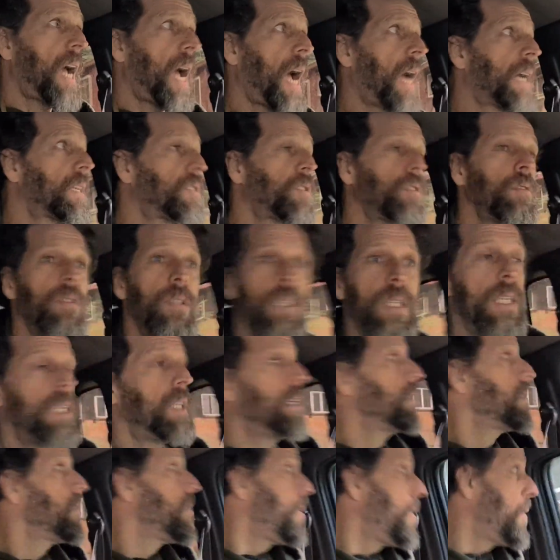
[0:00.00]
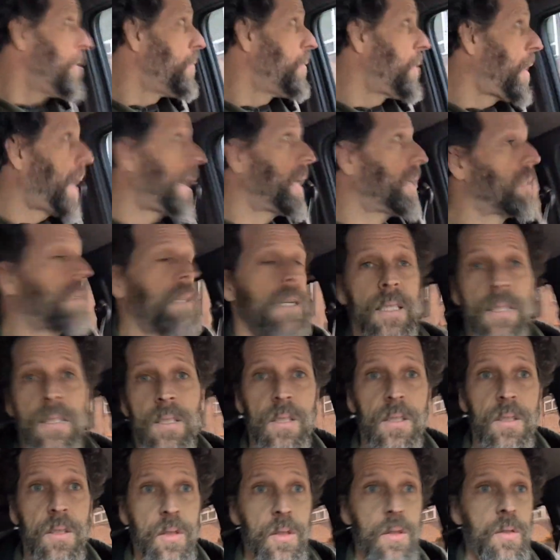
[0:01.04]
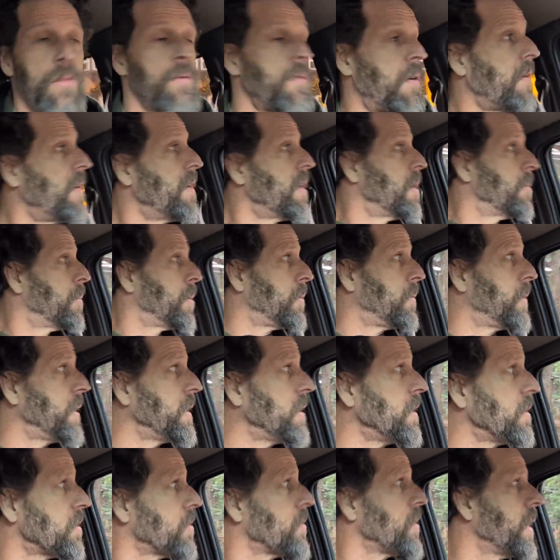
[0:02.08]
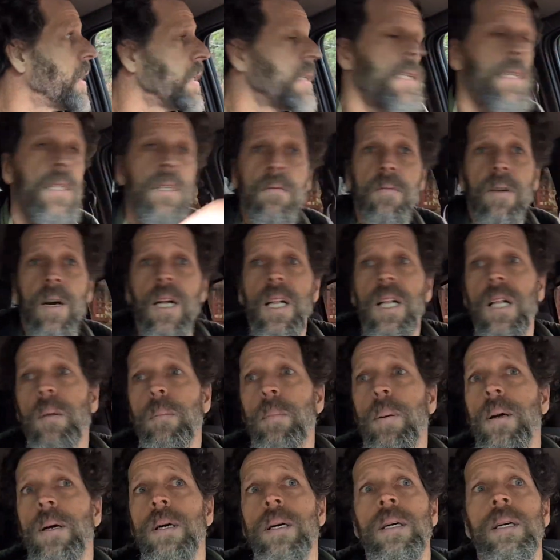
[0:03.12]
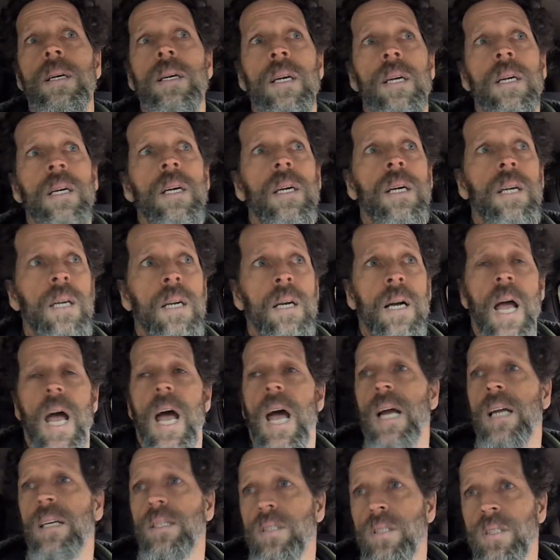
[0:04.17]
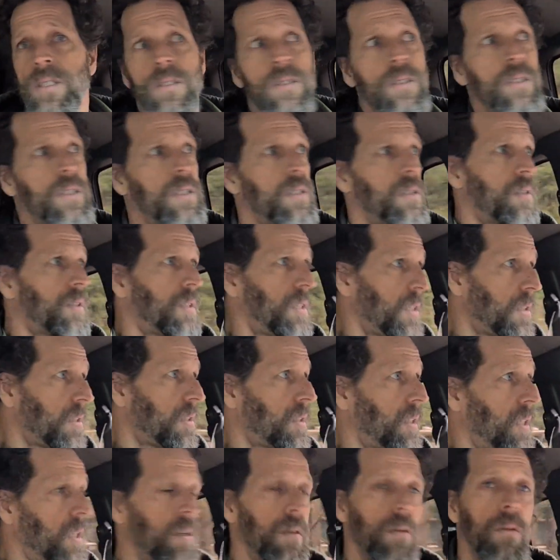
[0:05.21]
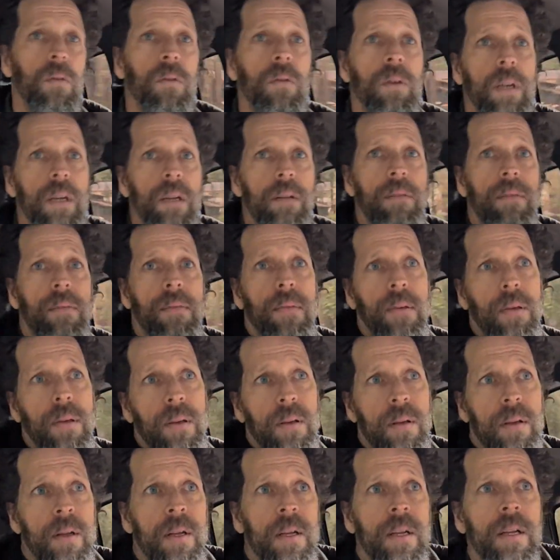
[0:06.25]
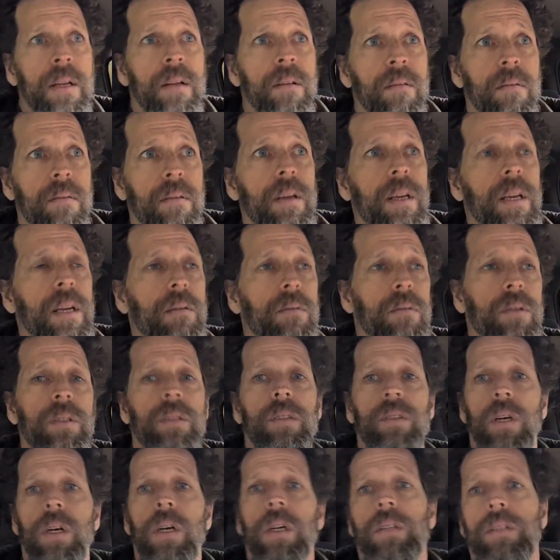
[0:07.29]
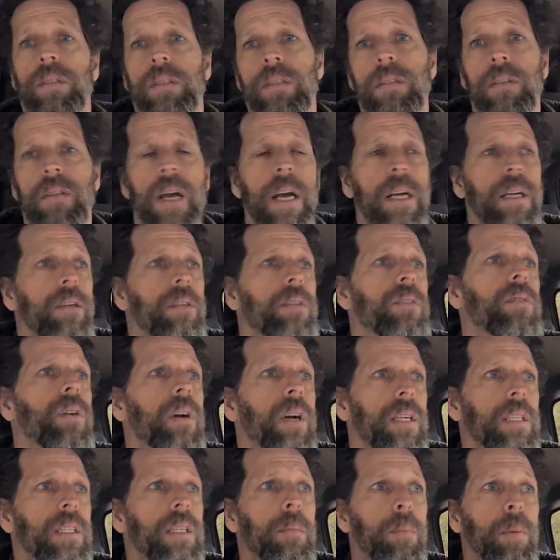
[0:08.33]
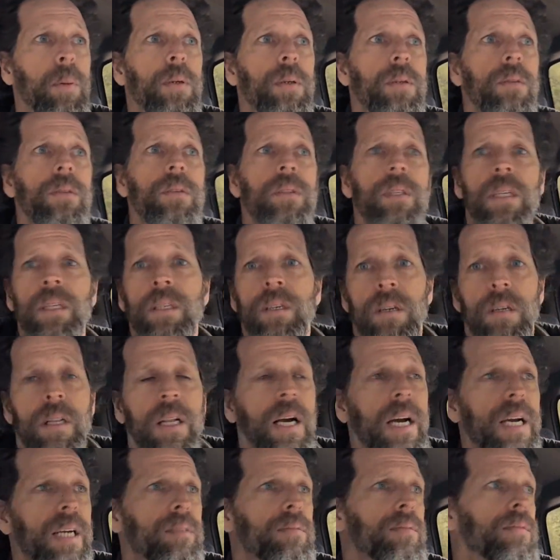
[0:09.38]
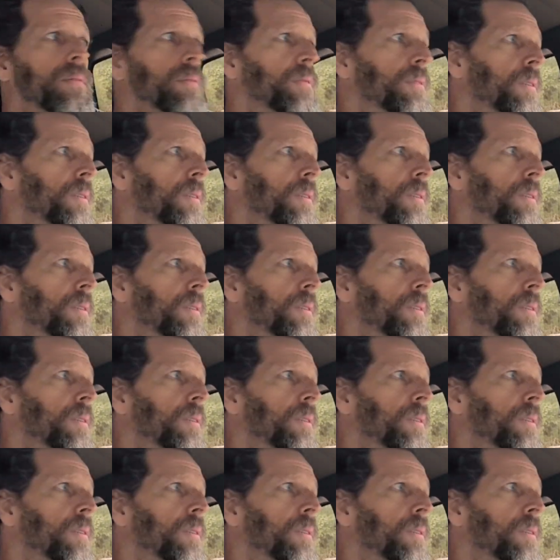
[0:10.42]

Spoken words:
actually the right thing to do. But when you're trying to develop actions consistent with the results that you're trying to produce in your life,